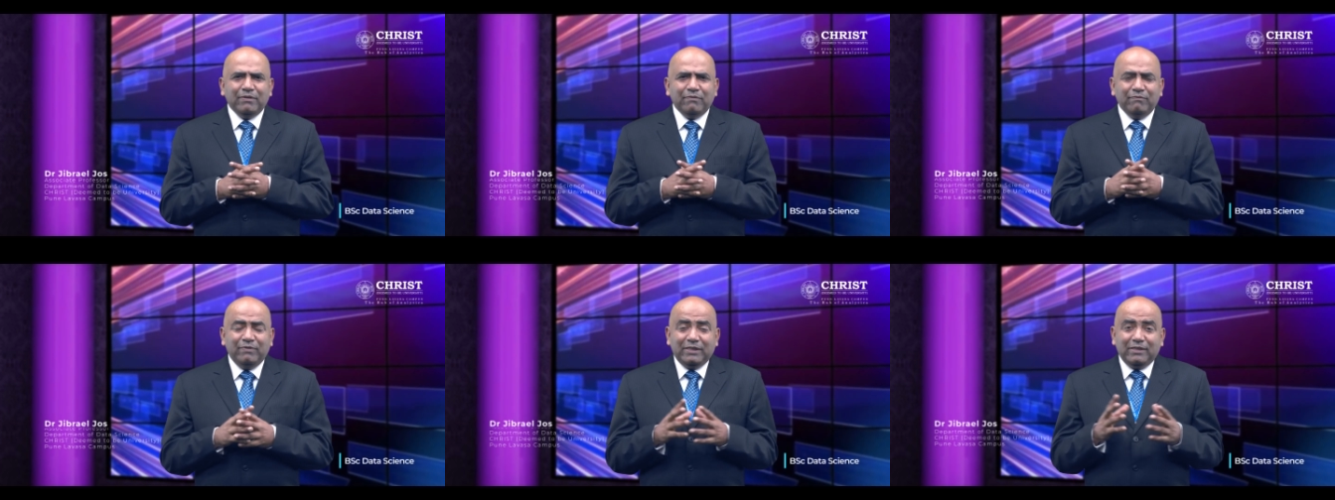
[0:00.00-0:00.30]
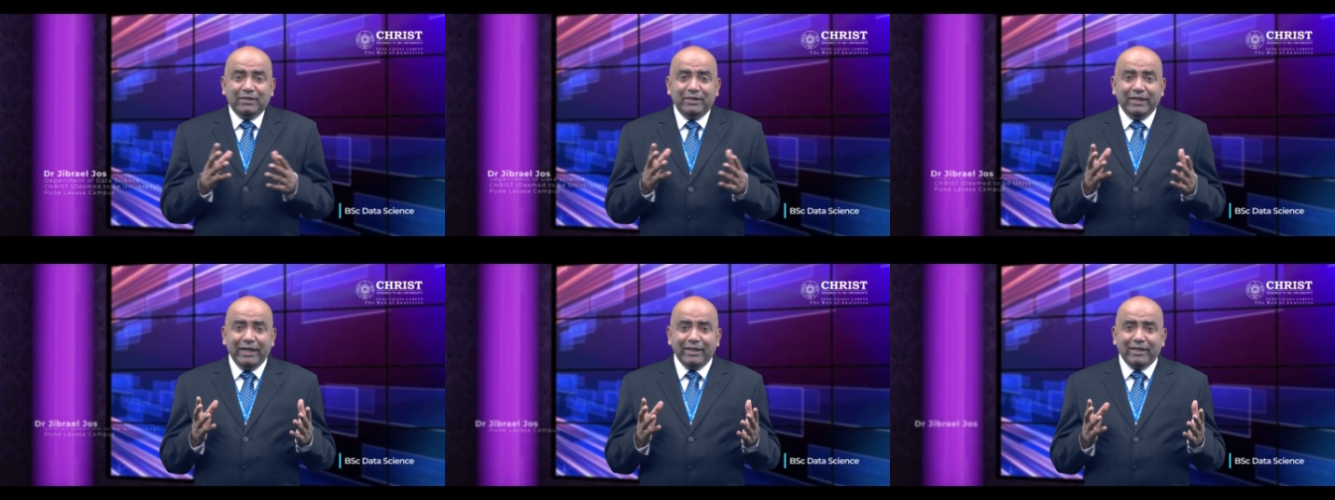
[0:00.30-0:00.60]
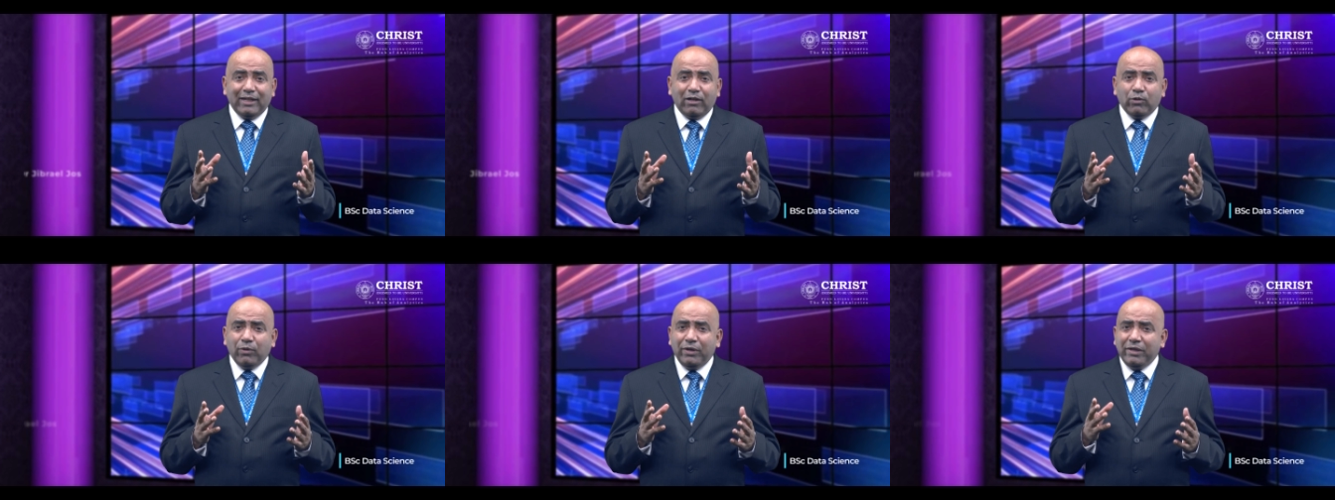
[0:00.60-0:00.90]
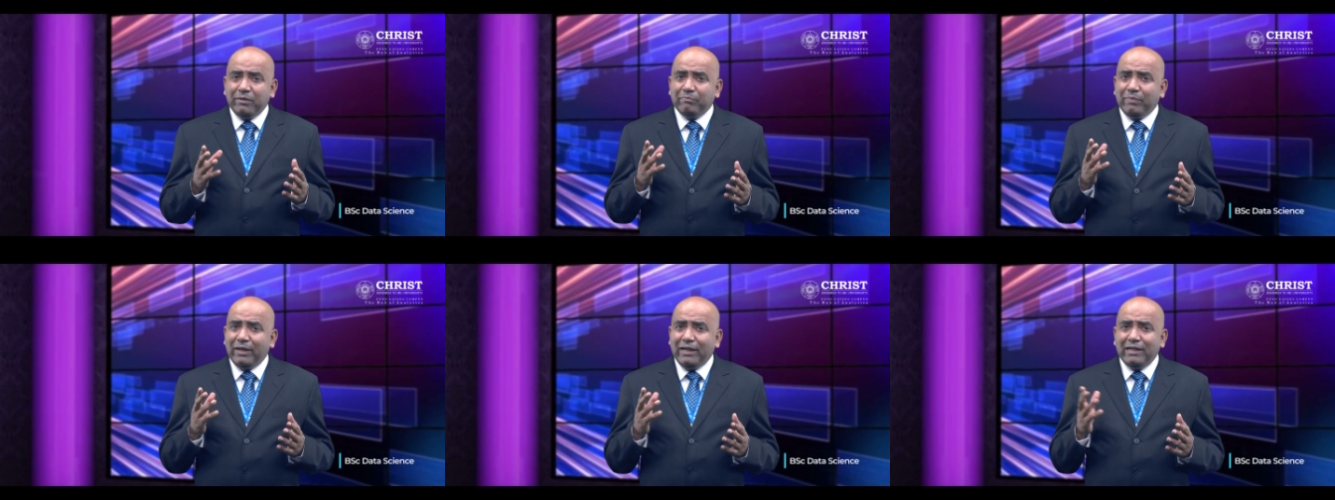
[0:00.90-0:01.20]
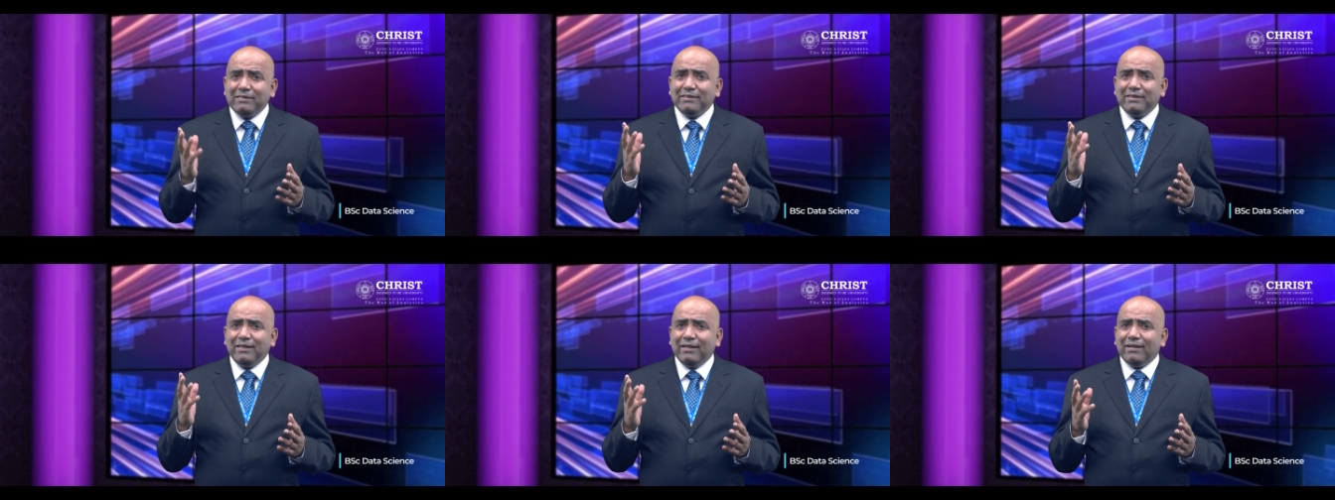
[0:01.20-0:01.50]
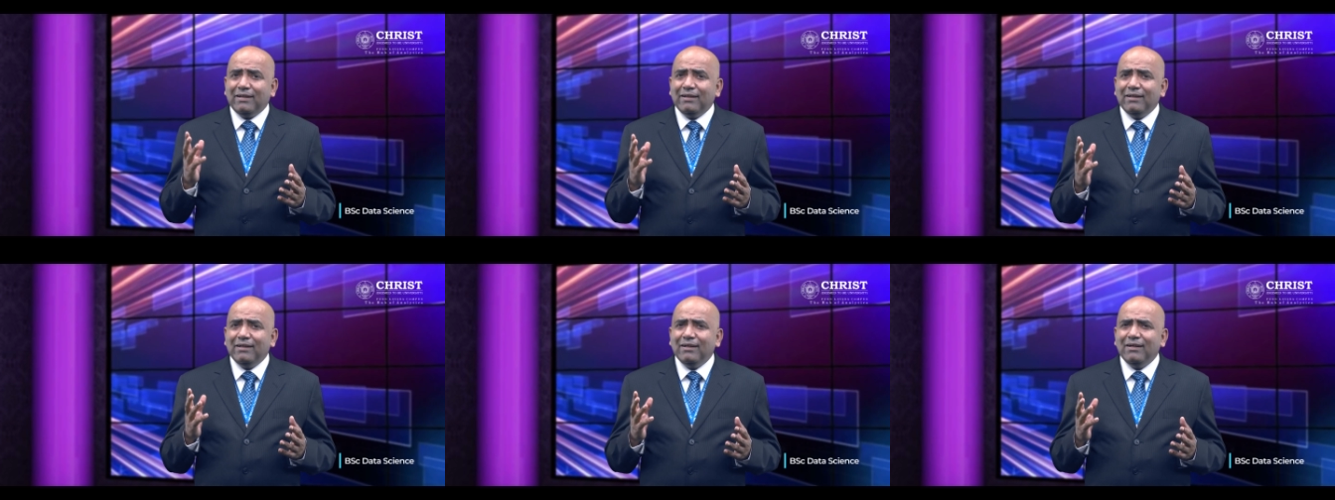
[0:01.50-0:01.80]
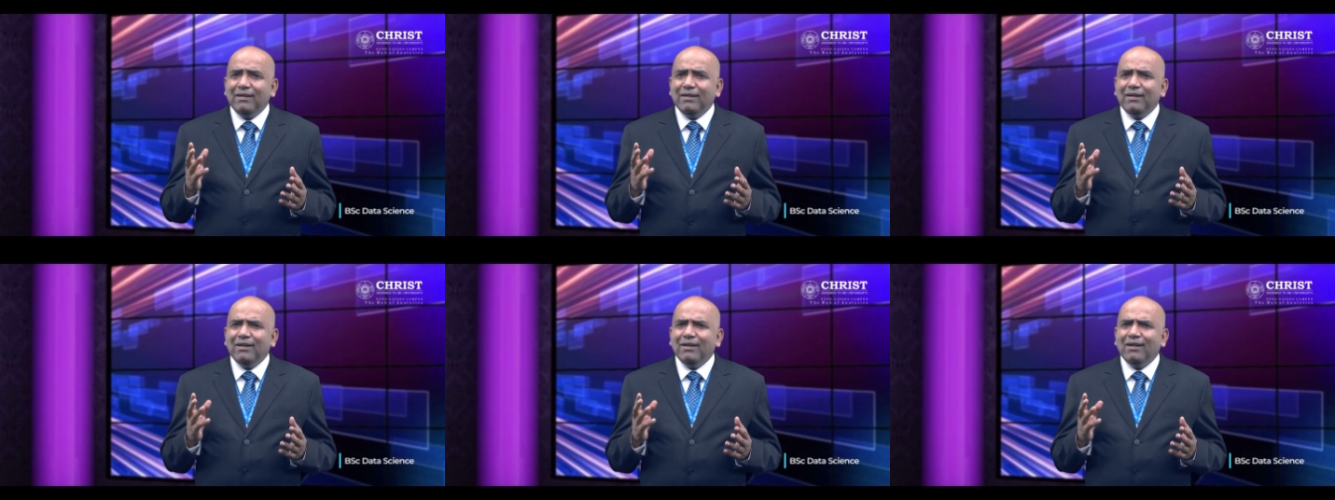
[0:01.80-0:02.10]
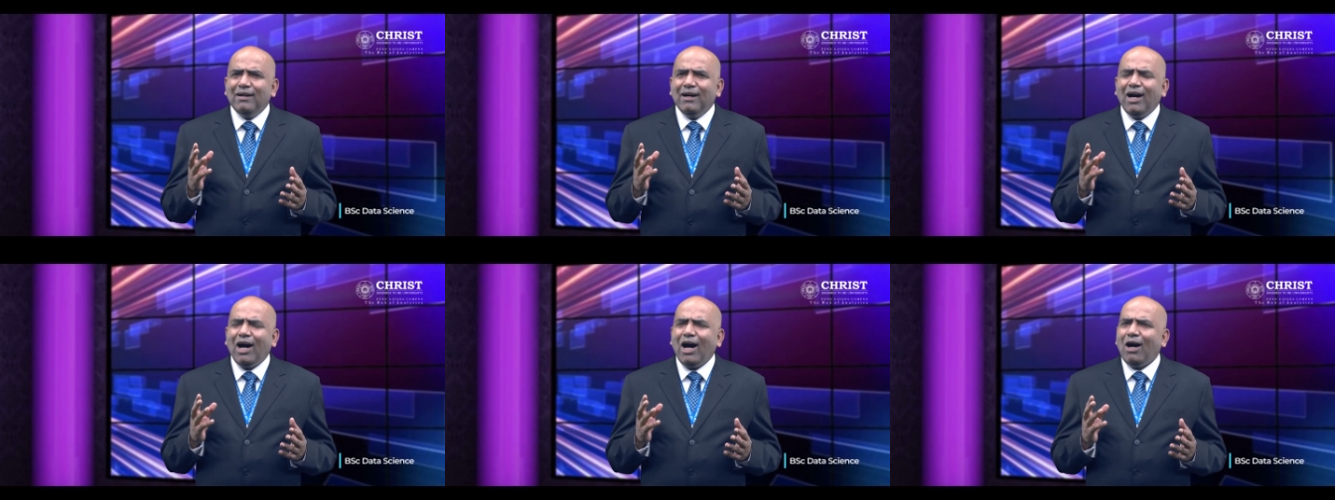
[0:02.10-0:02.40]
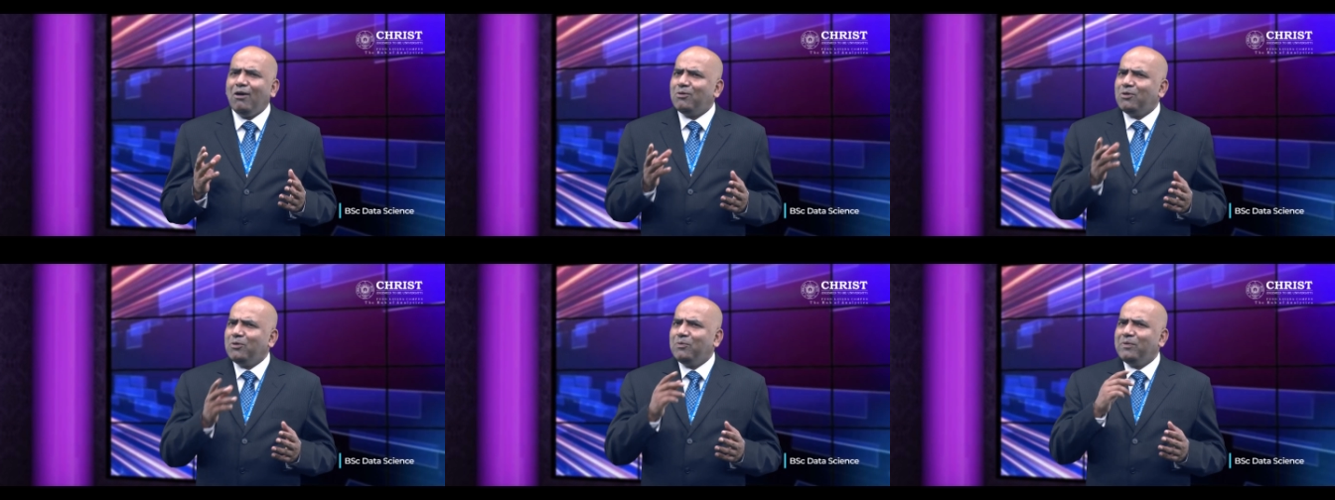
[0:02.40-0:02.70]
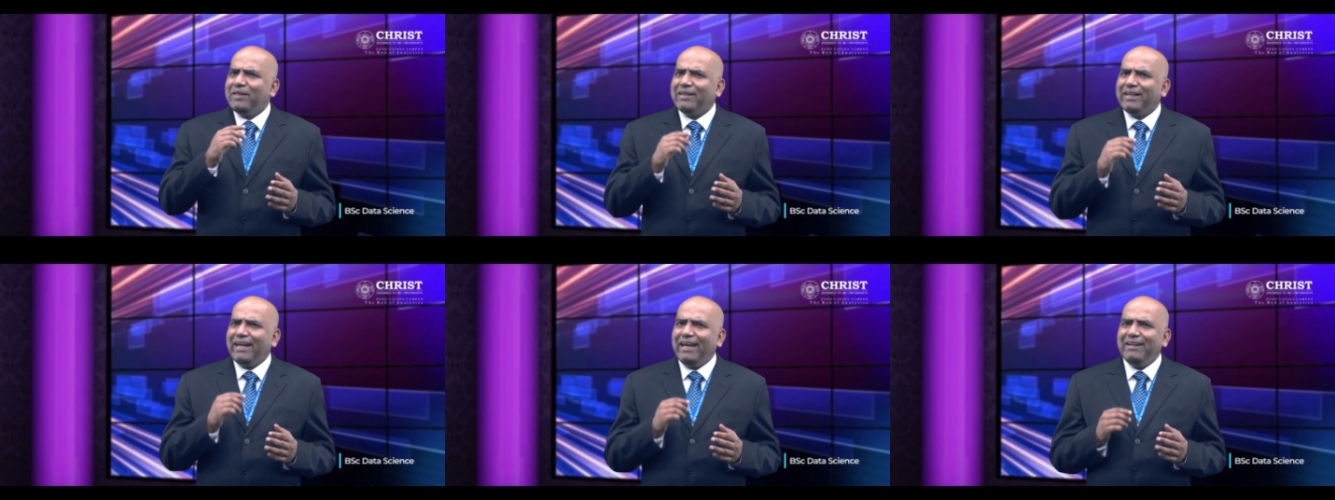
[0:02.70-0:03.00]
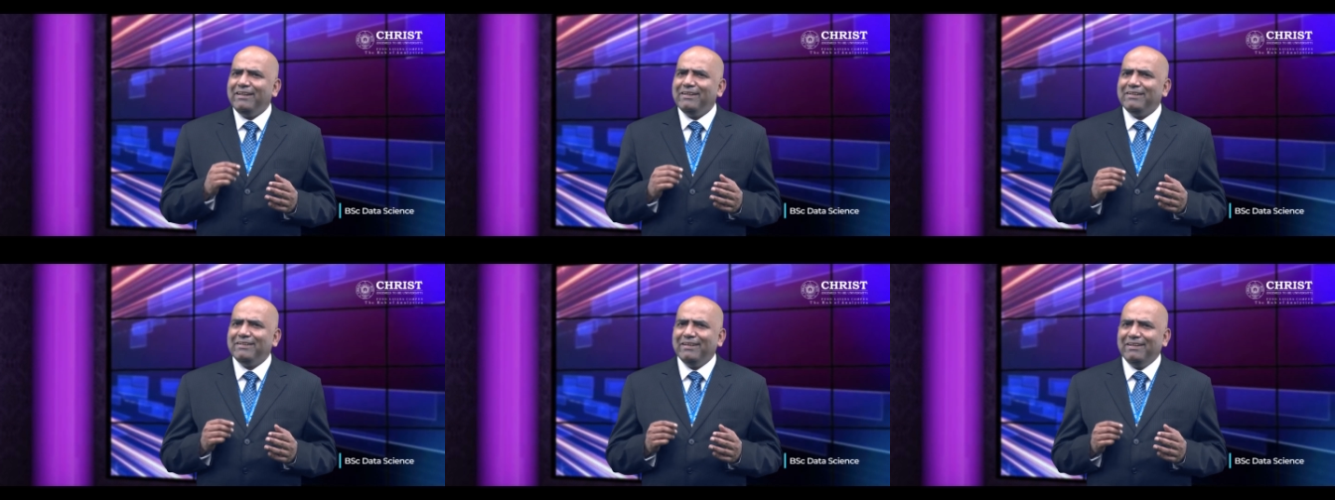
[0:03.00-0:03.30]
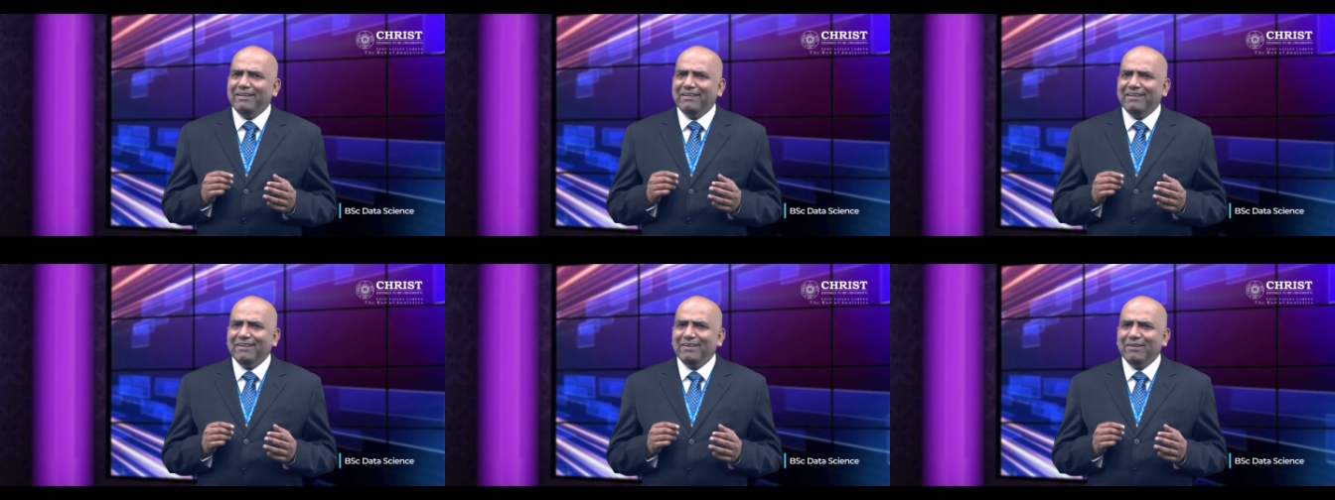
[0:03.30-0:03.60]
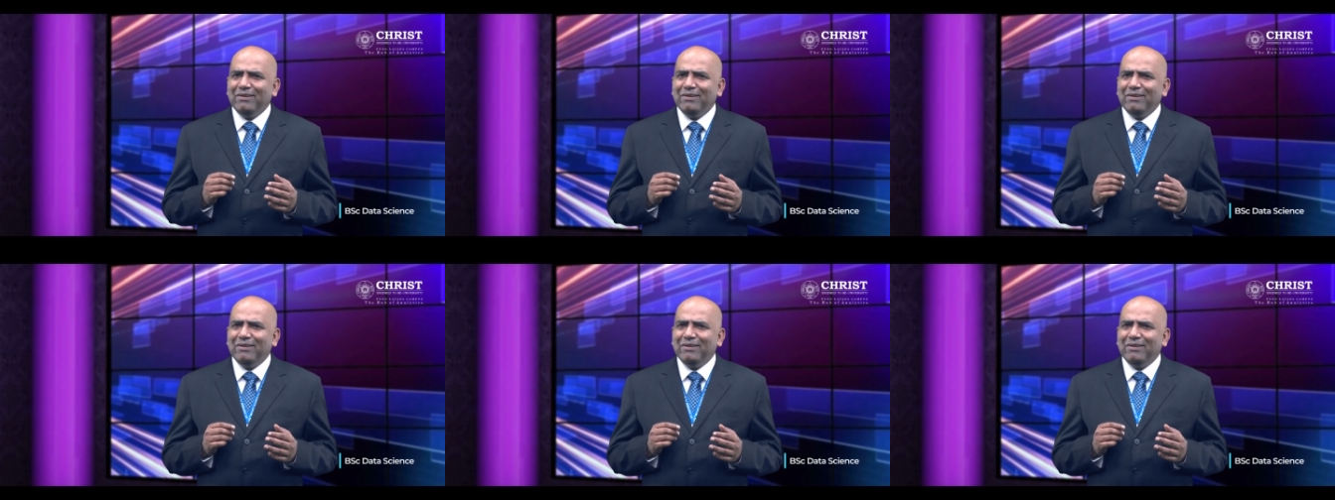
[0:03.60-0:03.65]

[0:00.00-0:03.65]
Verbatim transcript: With data going ballistic, how do we rein it in,